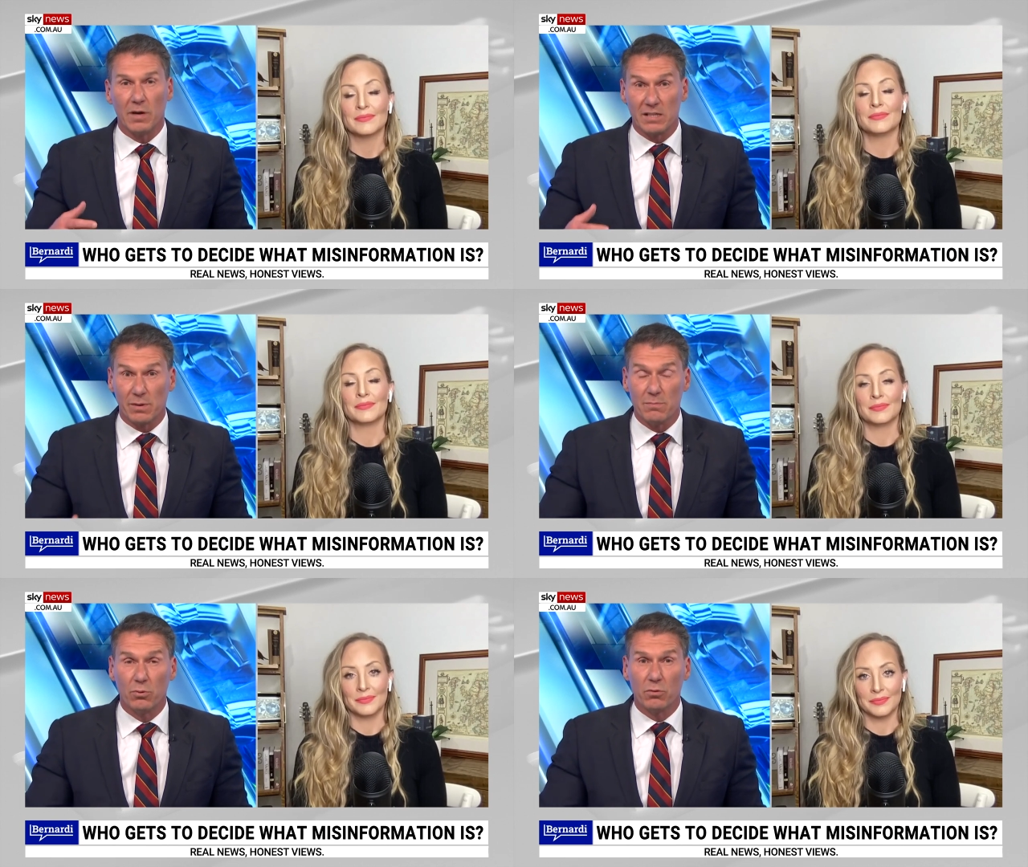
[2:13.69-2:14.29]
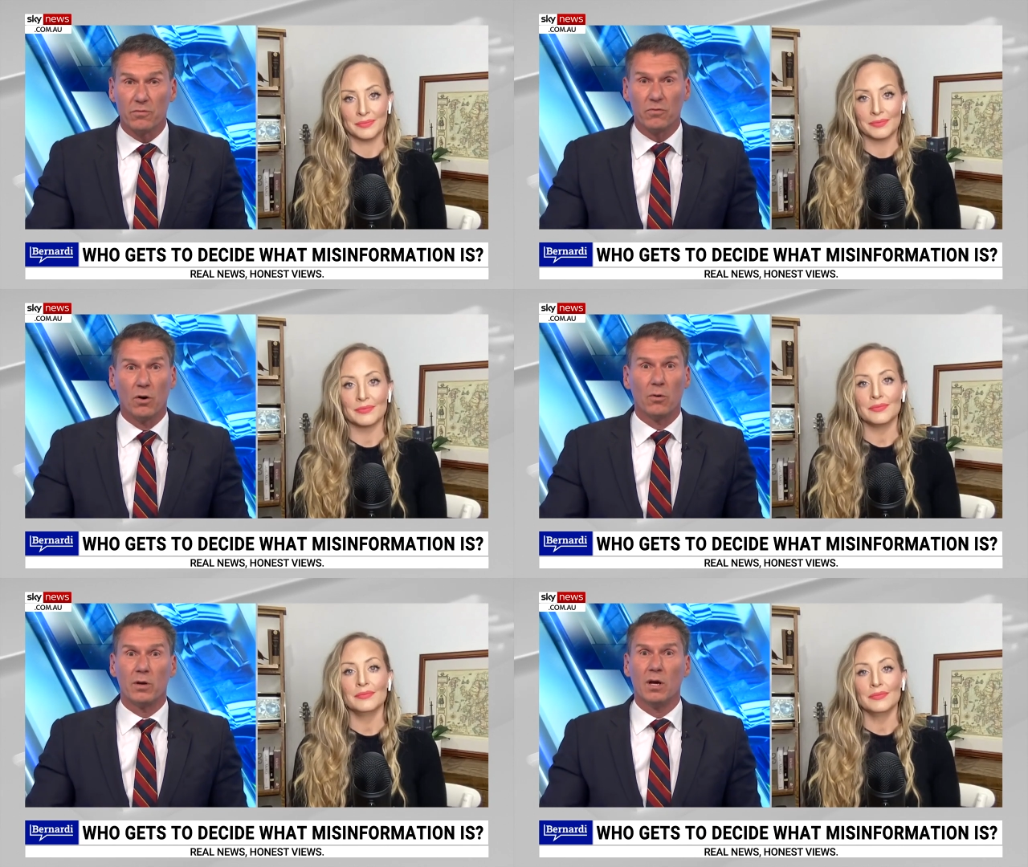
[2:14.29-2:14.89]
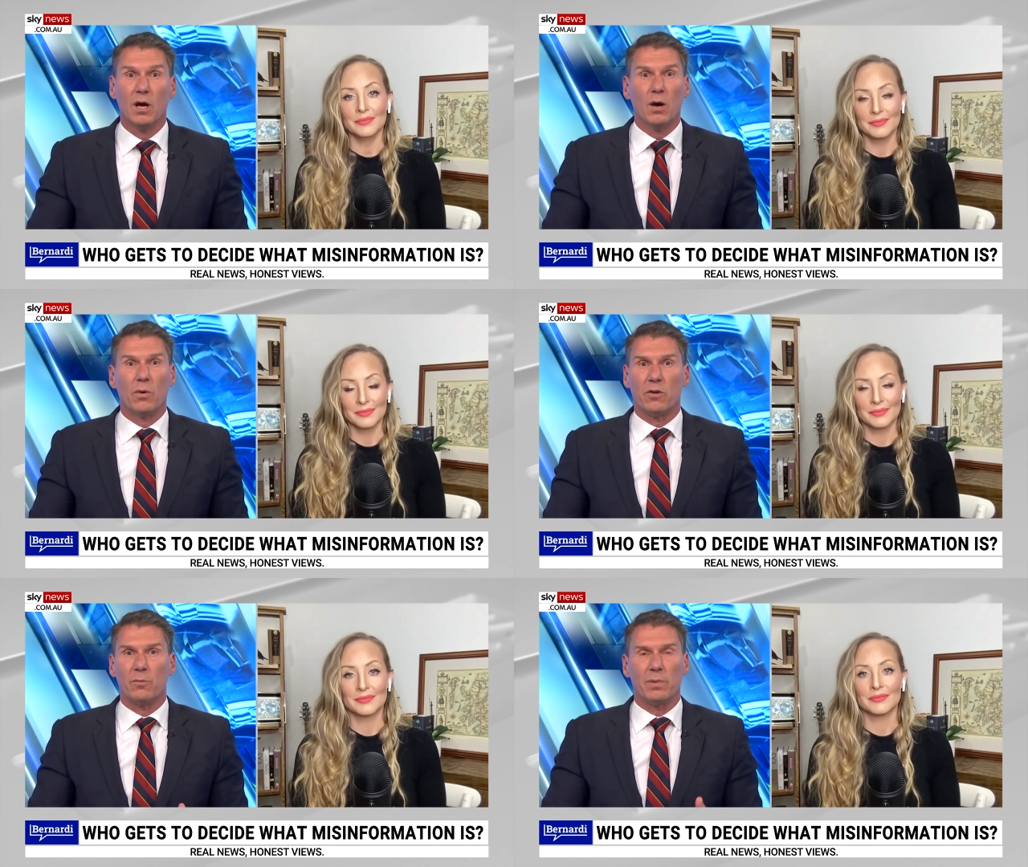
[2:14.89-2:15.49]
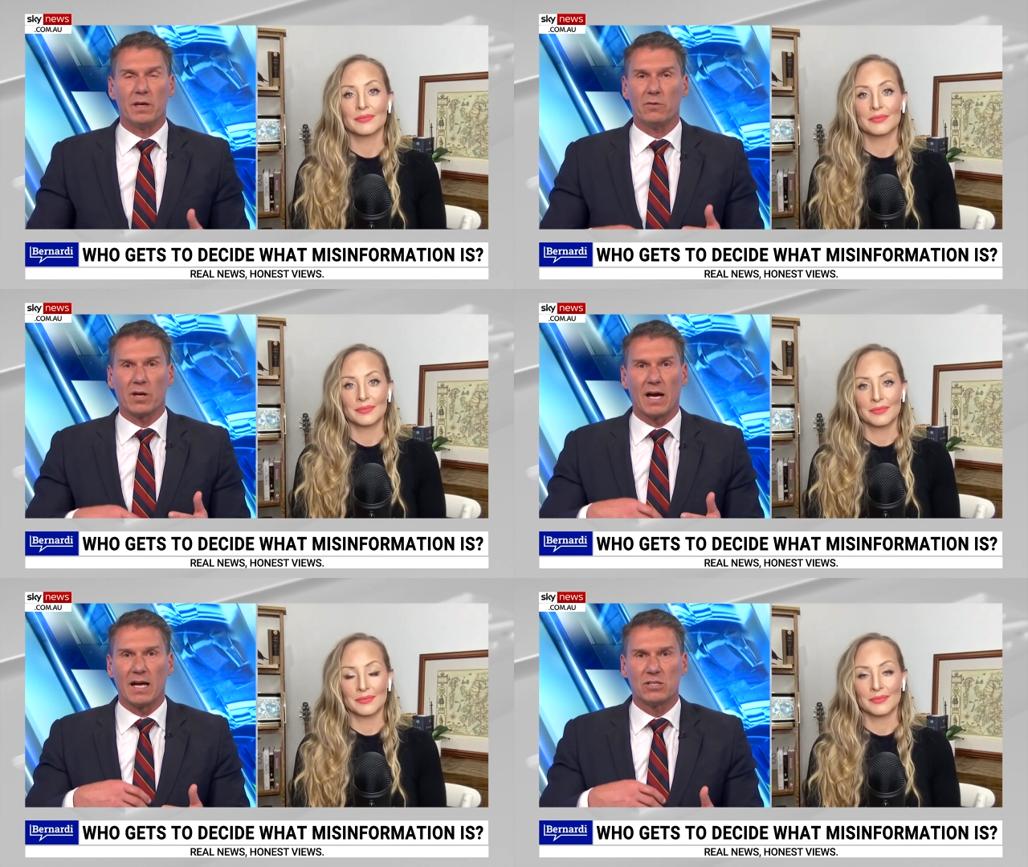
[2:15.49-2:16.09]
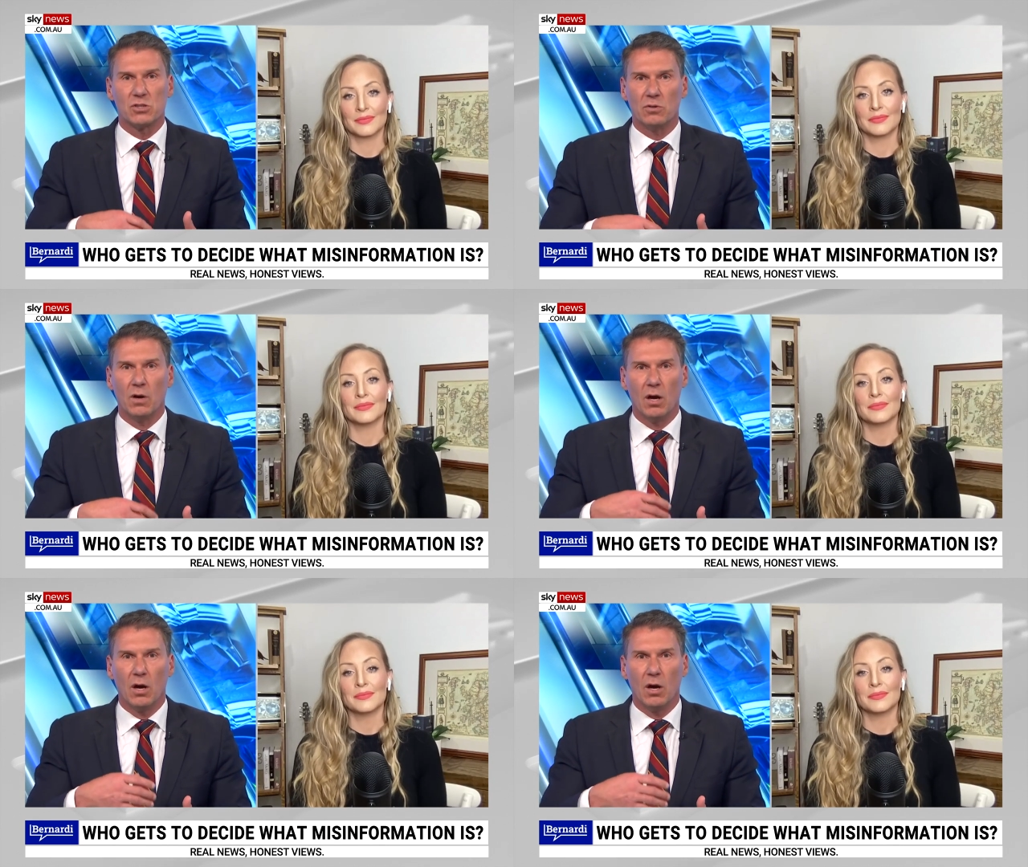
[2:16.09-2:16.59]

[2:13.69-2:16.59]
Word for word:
Speaker 1: has been put forward, whether it be in regard to